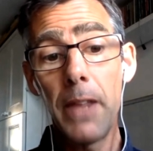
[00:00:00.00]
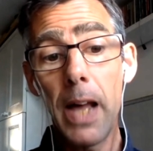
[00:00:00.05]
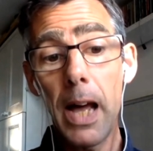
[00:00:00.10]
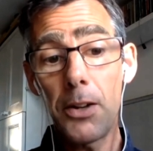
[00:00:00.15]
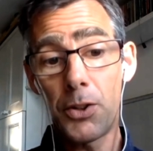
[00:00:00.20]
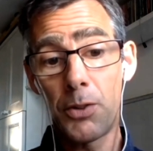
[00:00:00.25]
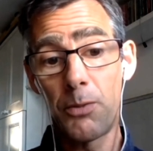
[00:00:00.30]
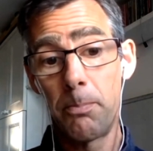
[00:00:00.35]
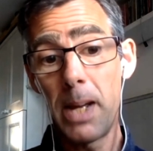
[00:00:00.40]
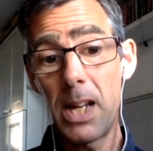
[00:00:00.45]
And
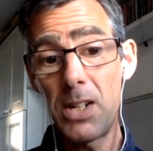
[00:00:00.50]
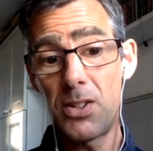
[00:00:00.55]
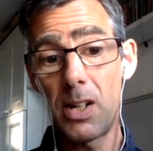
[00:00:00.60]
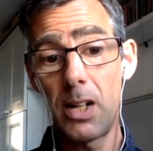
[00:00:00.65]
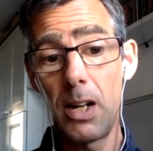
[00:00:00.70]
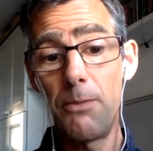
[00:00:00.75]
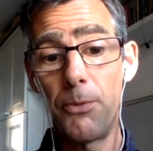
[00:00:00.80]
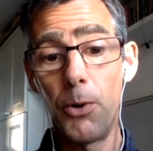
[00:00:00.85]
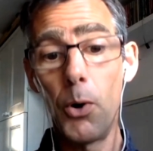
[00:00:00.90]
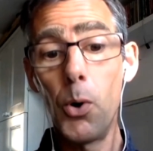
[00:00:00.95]
that's
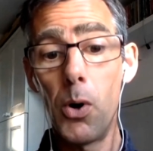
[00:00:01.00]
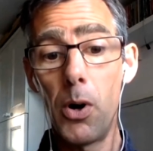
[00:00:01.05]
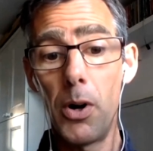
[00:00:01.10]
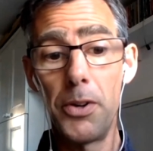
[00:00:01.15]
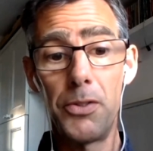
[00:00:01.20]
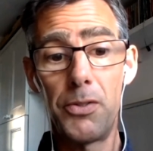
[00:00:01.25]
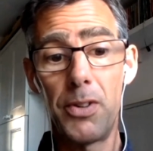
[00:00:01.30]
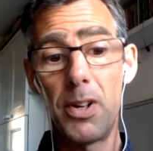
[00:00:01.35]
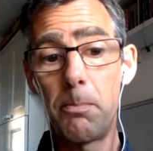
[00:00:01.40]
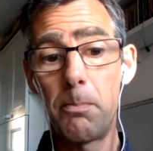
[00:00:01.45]
basically
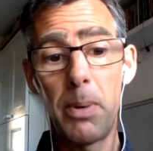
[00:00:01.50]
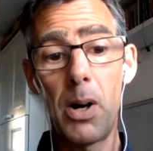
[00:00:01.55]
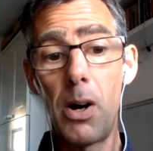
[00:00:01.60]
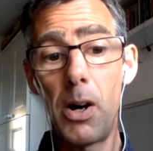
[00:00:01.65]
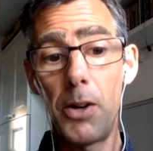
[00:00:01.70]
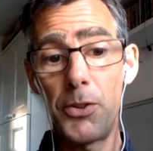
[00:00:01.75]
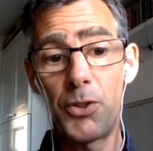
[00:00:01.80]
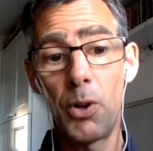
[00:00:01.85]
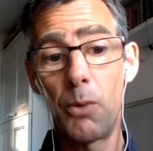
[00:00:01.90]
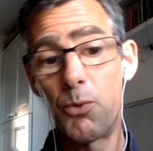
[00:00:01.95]
400
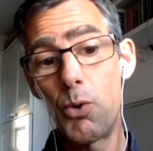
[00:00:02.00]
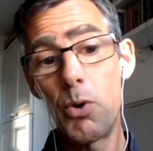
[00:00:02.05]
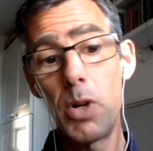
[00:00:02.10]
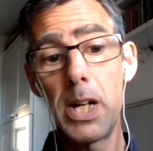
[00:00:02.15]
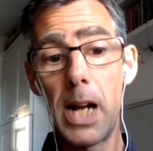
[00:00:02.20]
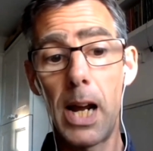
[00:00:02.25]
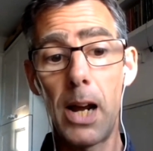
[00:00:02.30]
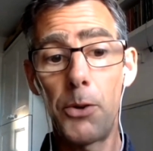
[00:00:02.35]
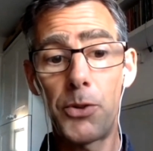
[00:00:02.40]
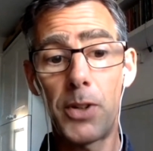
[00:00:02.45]
parts of
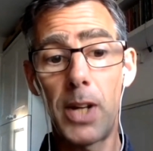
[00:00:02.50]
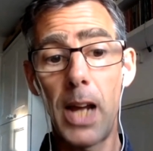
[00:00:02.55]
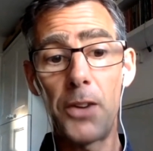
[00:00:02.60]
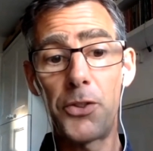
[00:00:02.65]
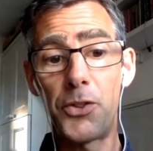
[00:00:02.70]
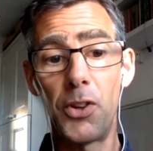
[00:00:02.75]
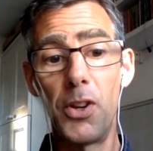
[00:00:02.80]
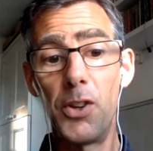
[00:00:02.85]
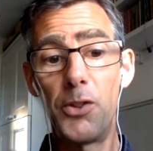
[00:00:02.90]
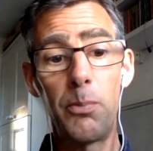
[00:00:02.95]
greenhouse
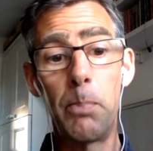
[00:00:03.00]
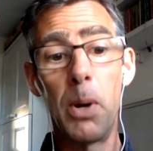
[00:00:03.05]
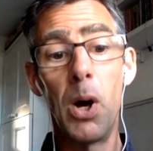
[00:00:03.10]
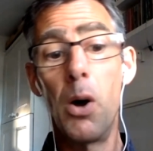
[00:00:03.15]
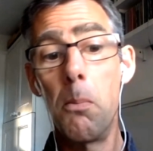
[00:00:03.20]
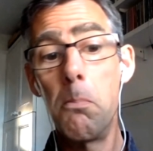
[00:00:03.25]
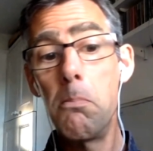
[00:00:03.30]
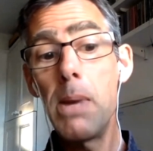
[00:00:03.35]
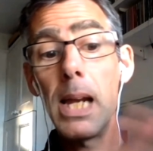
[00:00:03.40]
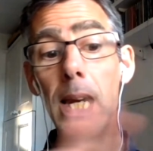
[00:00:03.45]
gases
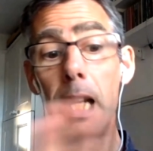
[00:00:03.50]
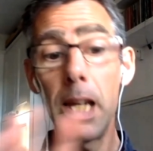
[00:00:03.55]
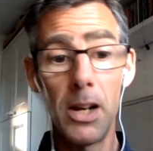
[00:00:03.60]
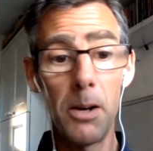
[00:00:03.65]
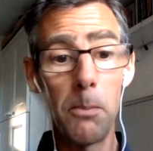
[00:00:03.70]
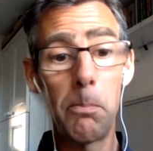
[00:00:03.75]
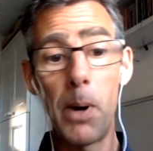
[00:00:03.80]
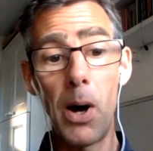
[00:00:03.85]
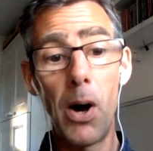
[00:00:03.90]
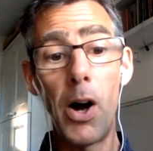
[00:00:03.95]
per
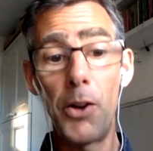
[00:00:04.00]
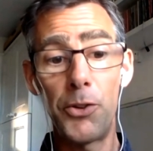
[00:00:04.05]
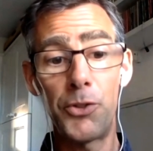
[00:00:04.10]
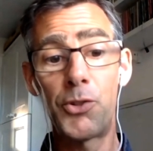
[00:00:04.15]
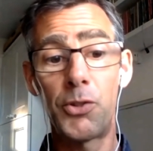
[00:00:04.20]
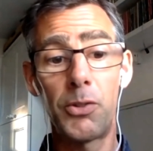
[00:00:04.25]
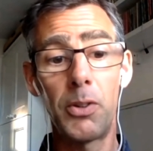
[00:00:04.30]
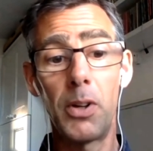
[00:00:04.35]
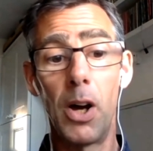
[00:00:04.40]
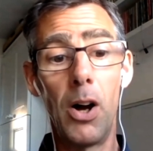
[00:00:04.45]
million
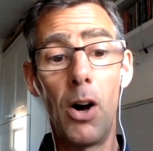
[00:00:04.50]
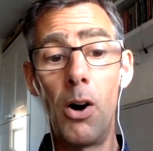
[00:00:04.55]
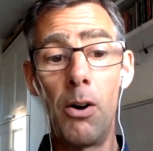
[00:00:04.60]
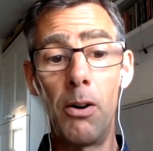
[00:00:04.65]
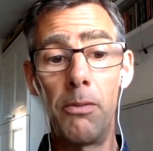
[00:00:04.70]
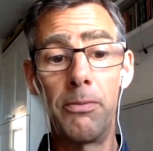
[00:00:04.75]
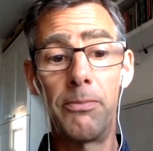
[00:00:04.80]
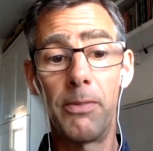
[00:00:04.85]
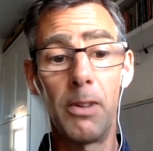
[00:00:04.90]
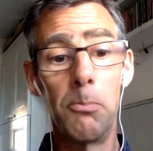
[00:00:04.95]
parts
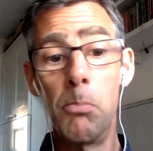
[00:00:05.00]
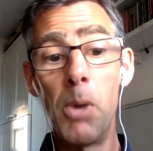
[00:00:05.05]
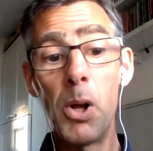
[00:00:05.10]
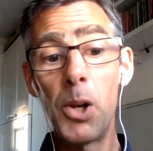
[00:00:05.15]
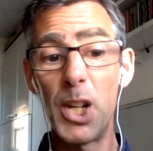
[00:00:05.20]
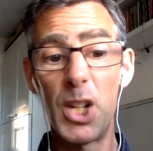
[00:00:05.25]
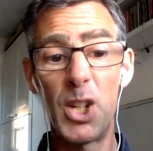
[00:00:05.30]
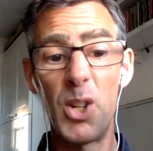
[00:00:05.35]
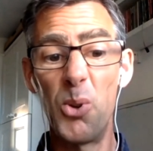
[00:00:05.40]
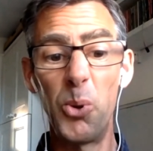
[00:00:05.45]
of
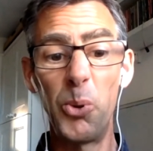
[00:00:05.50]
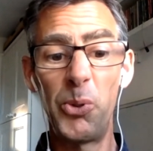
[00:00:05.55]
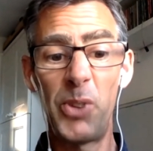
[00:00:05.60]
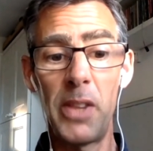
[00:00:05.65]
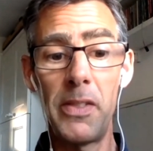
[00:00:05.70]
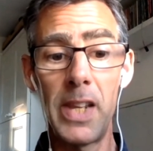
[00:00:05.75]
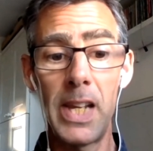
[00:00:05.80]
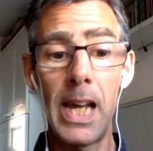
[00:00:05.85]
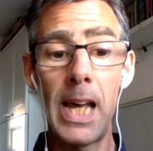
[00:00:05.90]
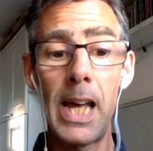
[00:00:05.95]

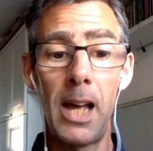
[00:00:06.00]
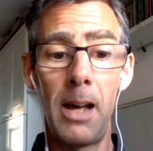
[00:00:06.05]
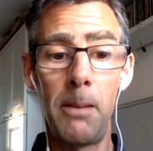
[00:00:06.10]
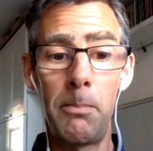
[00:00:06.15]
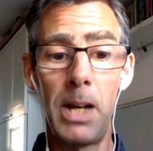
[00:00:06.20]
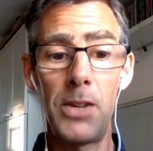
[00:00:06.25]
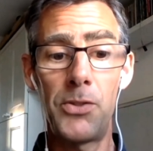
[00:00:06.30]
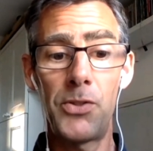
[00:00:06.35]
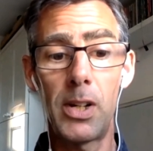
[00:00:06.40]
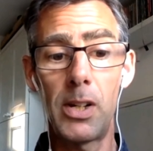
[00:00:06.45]
molecules in the
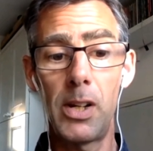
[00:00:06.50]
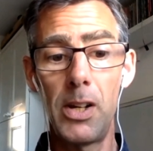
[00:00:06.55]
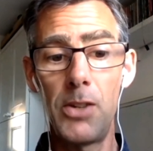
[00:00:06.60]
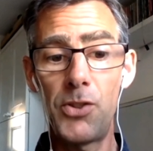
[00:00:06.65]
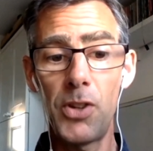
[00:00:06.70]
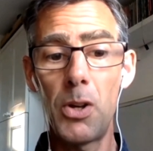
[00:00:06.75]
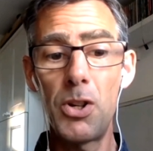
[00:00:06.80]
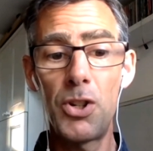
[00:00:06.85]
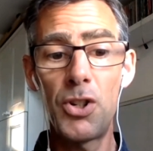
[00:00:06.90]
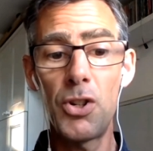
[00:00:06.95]
air,
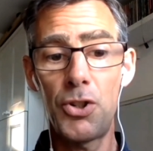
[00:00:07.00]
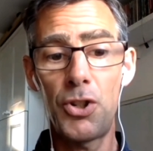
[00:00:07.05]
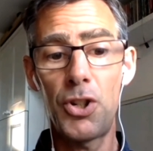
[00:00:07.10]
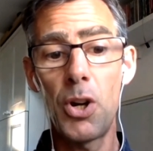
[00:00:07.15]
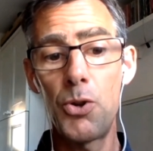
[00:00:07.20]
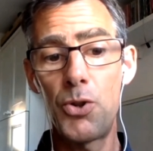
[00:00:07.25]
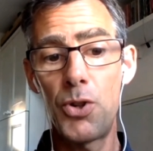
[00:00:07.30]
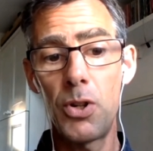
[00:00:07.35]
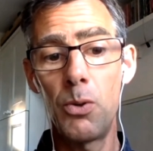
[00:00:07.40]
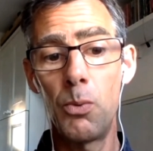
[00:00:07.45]
basically. So it
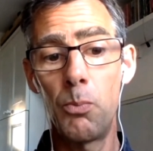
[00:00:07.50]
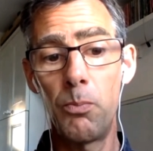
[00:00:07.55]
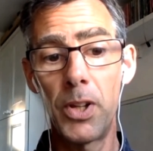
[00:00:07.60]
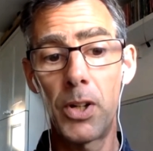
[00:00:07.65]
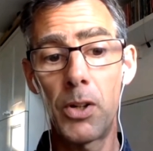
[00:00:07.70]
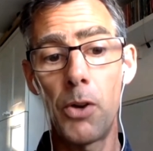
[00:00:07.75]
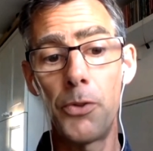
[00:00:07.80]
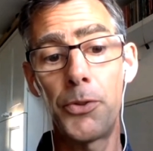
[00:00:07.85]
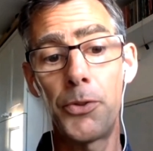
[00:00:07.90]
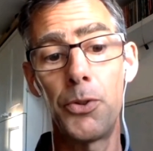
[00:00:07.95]
just shows
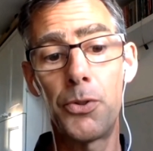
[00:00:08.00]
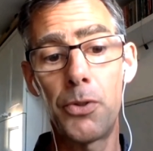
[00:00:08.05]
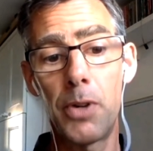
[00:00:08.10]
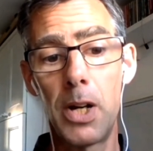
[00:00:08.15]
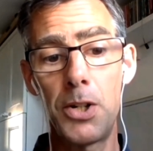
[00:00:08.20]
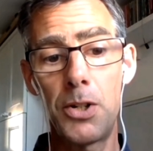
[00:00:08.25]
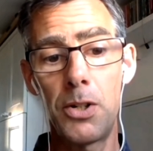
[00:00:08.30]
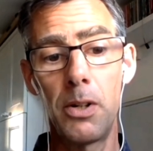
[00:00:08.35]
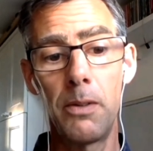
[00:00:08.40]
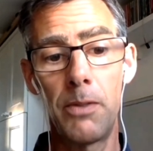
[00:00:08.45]
you the
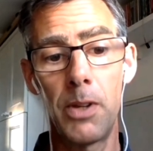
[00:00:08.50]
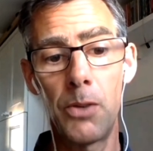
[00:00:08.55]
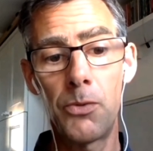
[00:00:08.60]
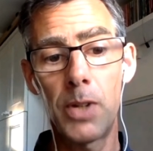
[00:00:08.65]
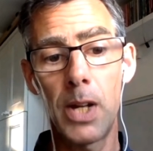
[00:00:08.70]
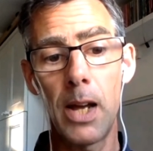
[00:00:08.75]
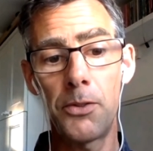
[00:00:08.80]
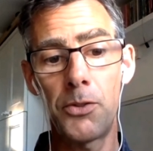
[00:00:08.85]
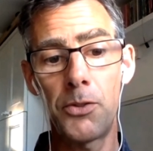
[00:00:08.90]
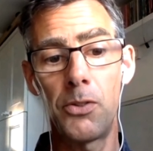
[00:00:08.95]
concentration of
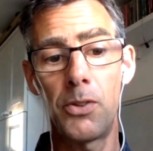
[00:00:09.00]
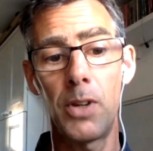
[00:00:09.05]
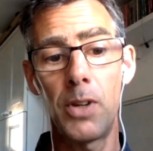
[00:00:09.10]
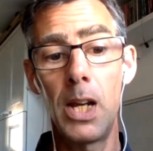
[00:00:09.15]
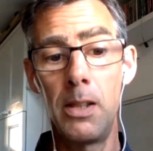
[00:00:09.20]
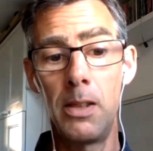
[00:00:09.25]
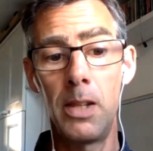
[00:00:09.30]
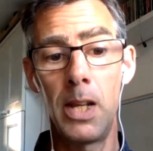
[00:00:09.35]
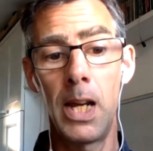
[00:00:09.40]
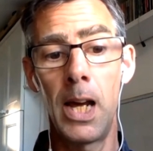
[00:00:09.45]
those
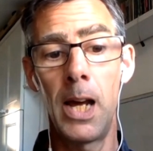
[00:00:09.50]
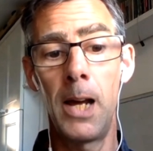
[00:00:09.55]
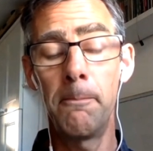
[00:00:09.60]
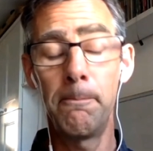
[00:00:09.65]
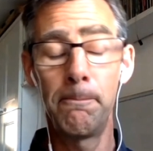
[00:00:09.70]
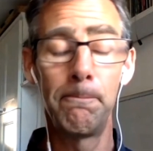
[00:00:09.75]
gases in the